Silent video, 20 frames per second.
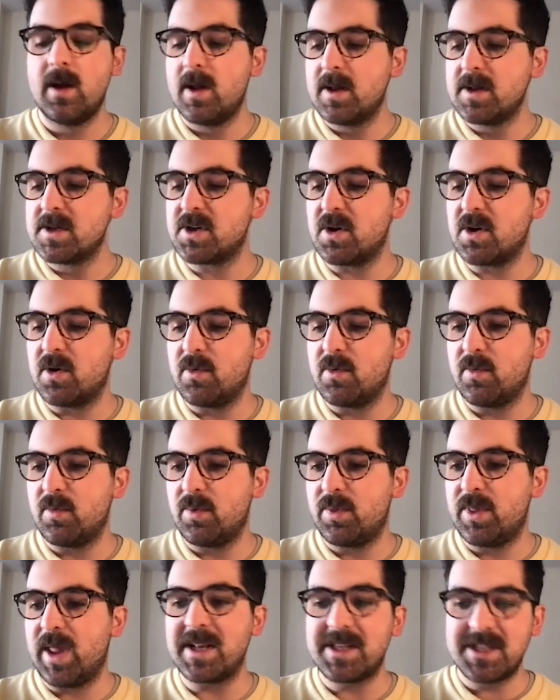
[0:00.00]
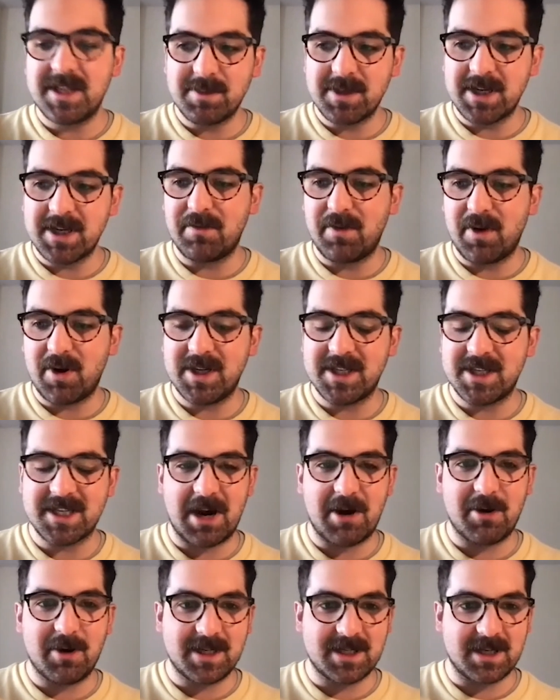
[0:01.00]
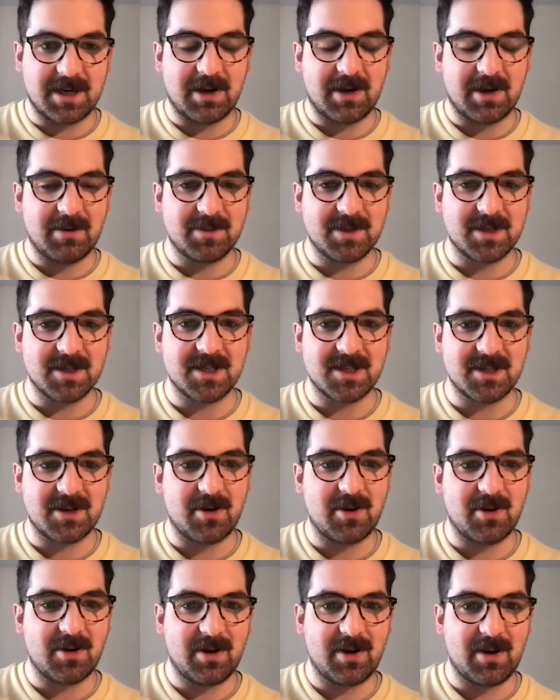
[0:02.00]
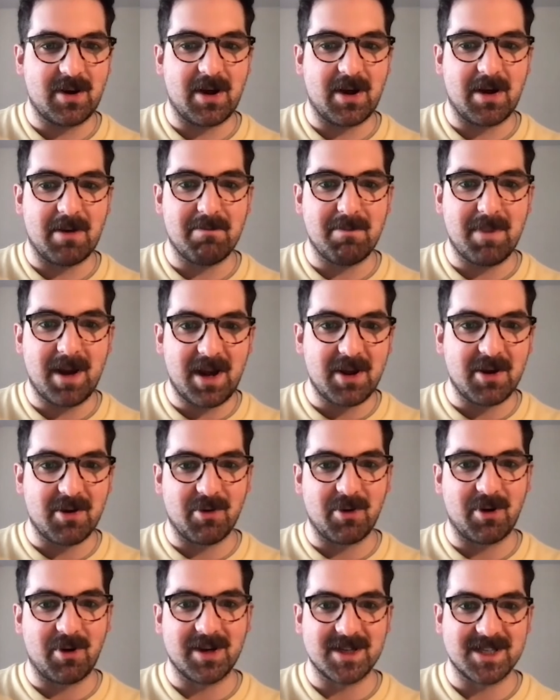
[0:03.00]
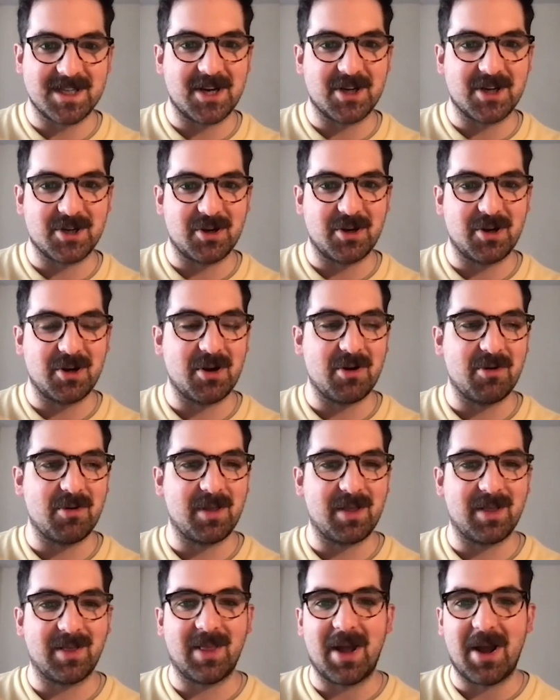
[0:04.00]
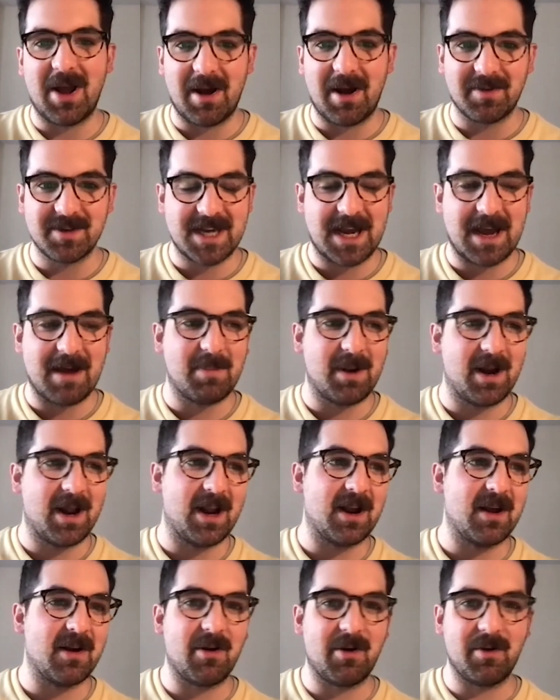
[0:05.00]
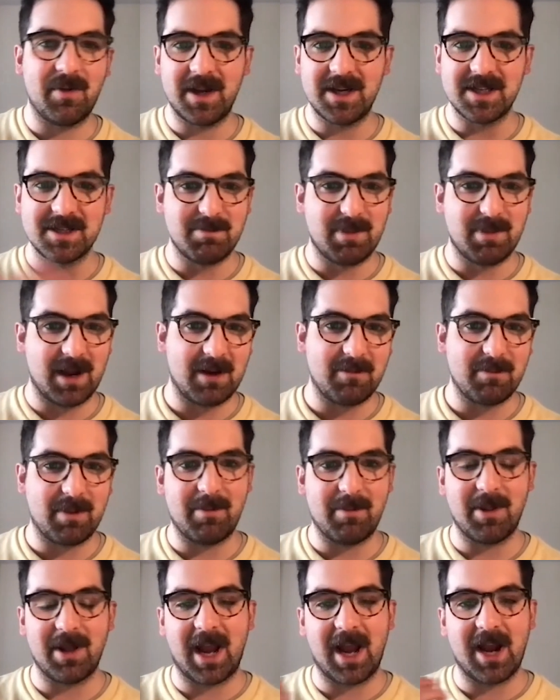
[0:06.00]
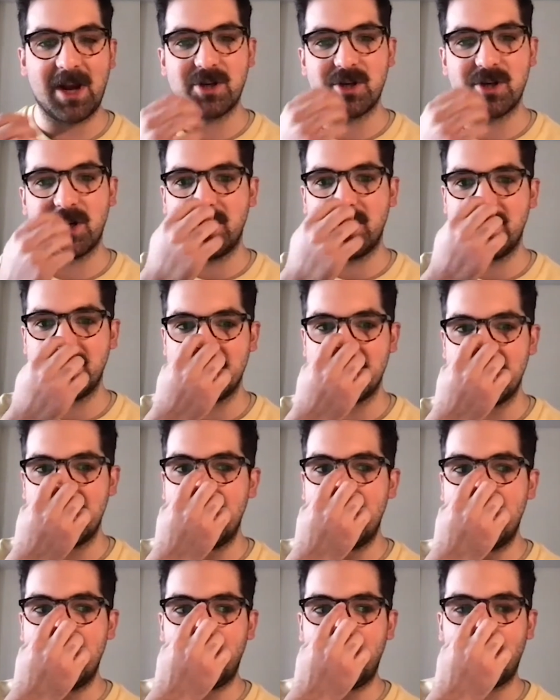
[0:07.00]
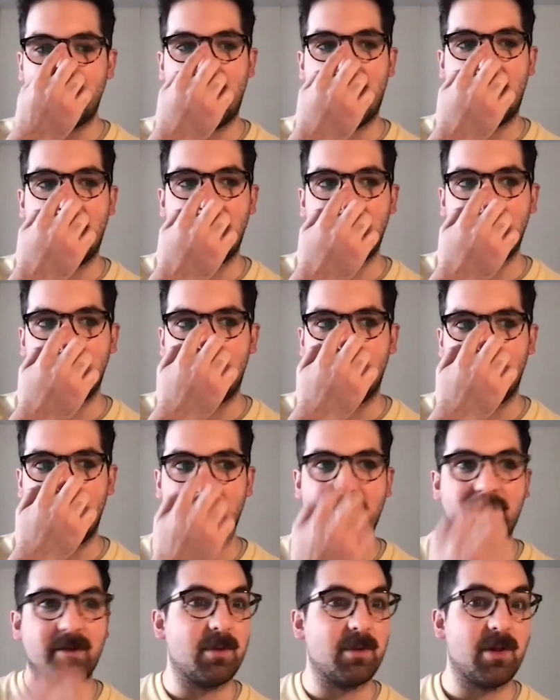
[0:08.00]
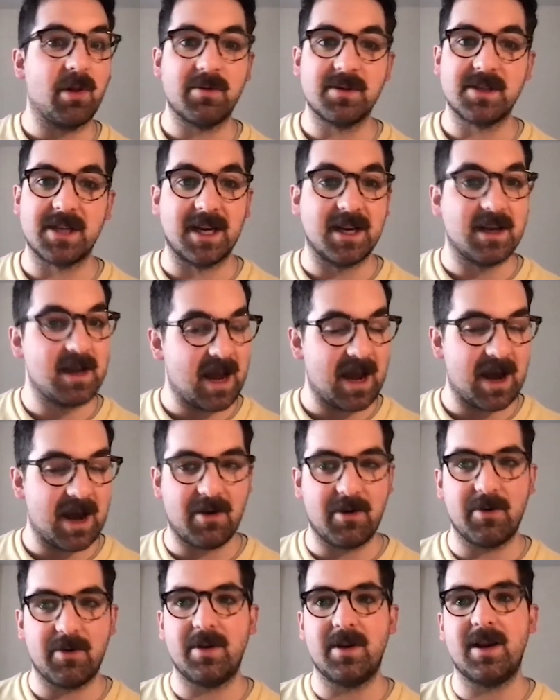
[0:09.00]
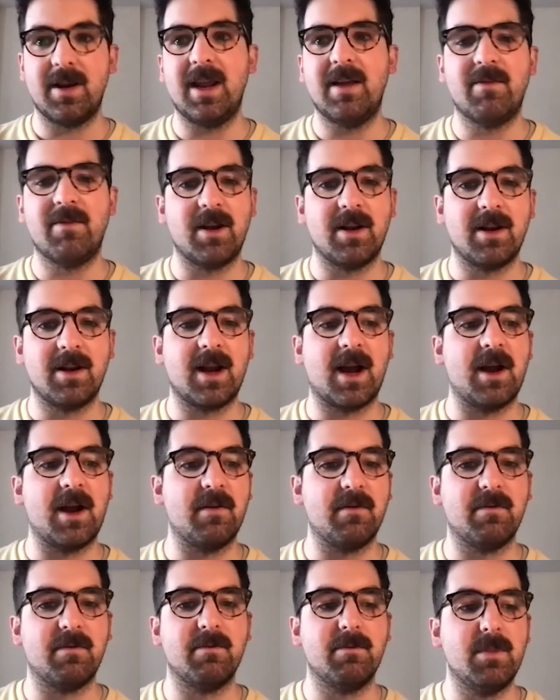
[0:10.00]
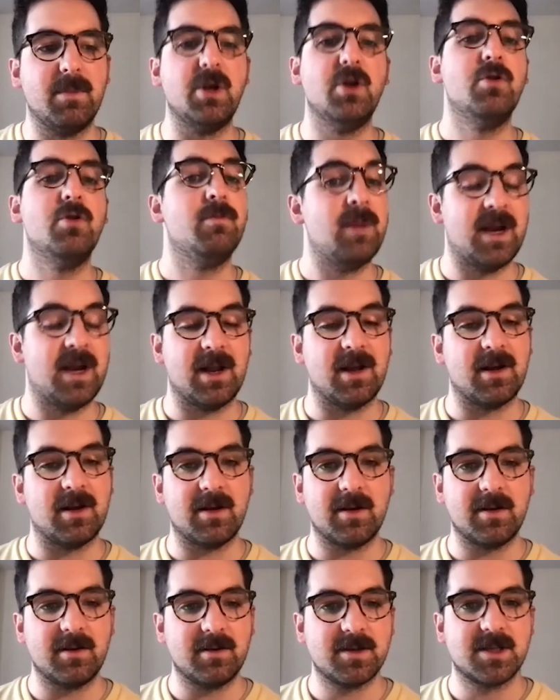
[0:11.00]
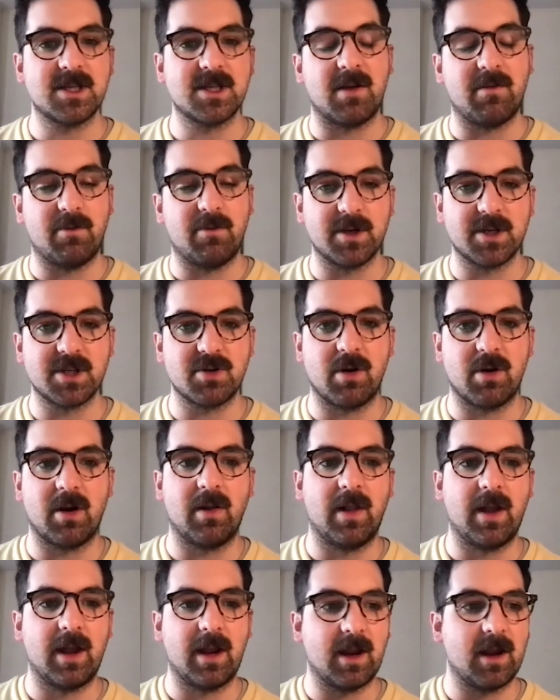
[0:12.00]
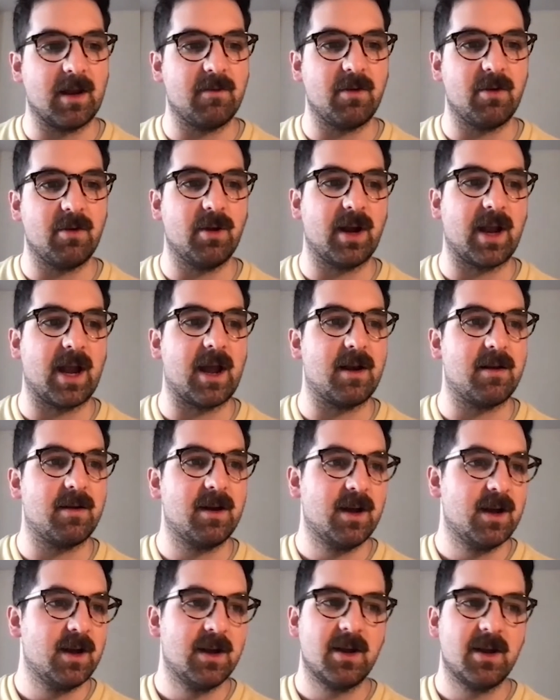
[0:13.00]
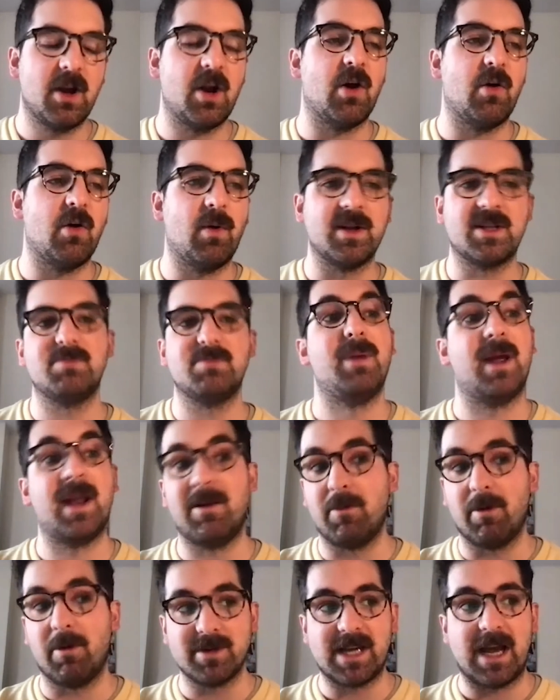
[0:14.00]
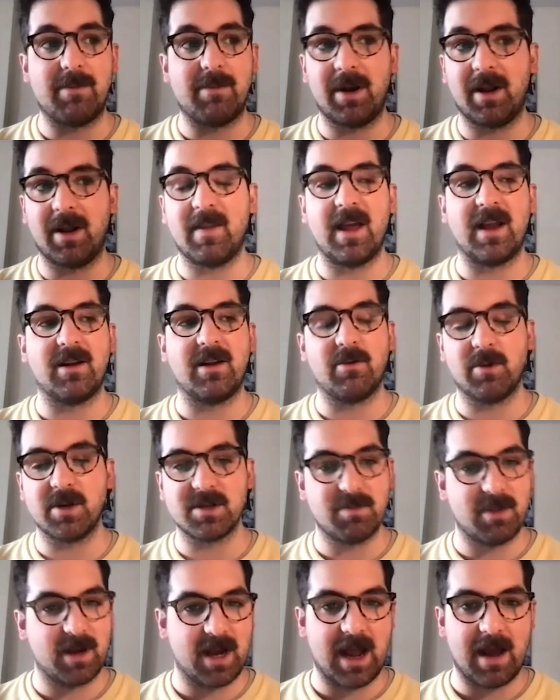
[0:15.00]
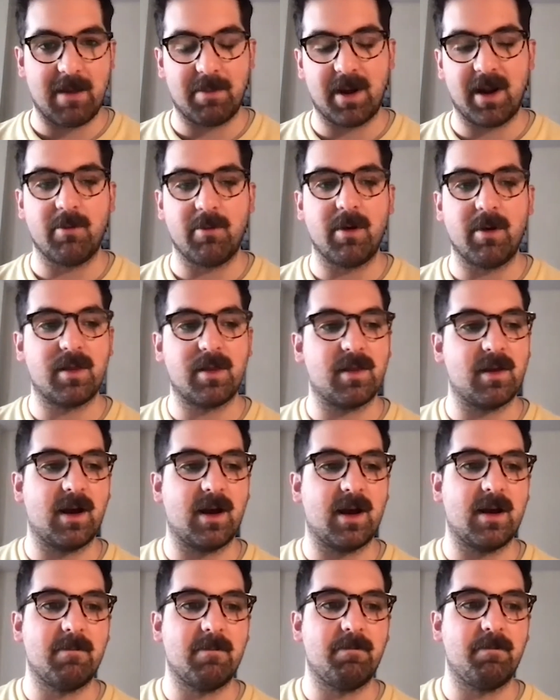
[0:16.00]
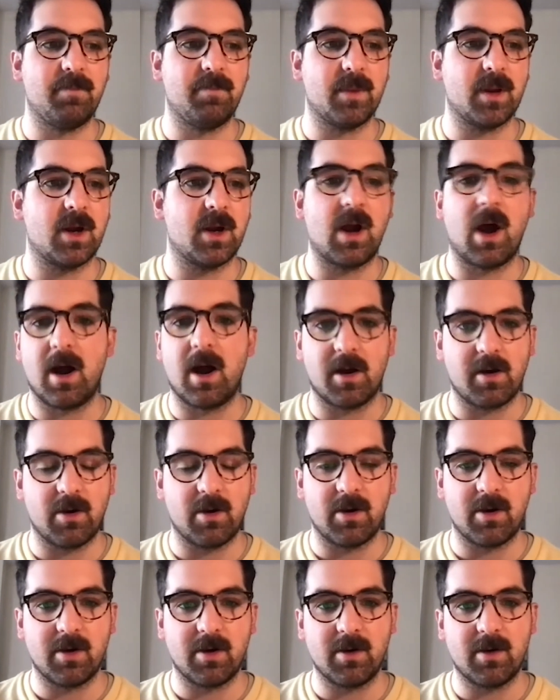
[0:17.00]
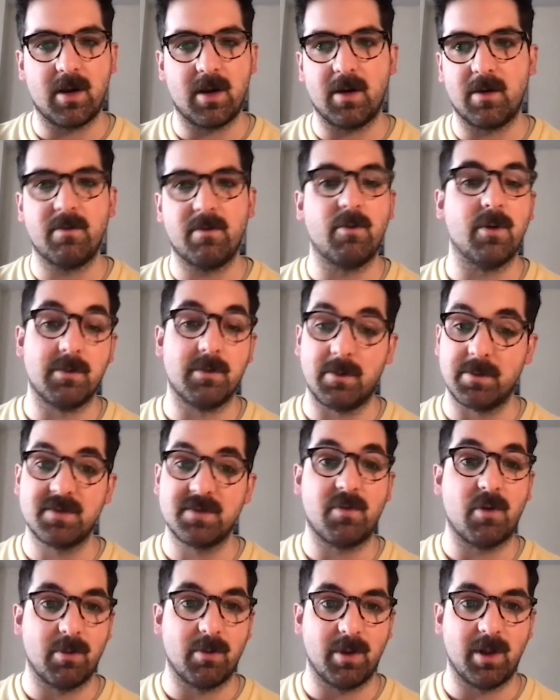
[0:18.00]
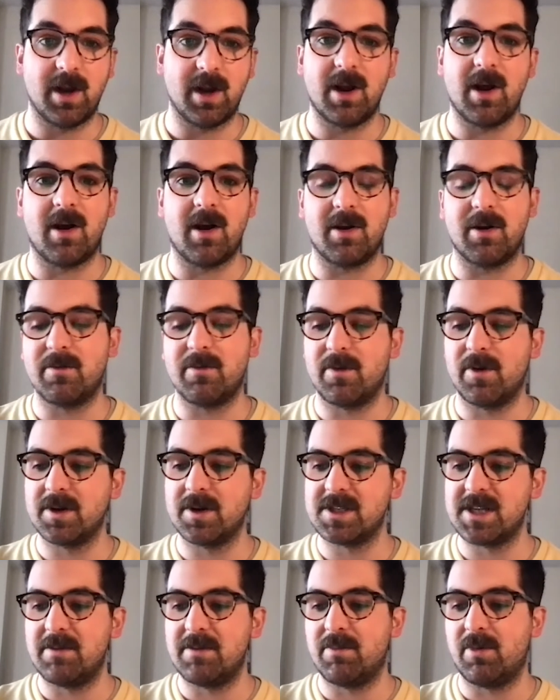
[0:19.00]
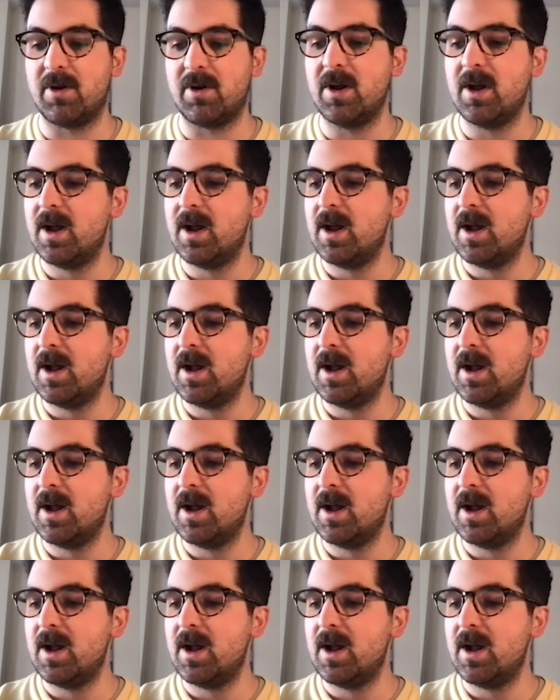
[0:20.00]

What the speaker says: So that seems like a very scary time to start a media organization, with layoffs happening at all these big publications, a lot of them closing down, even kind of new media stuff was struggling. If you look at, what was happening then and what's been happening with Gawker, or what was formerly Gawker, for example.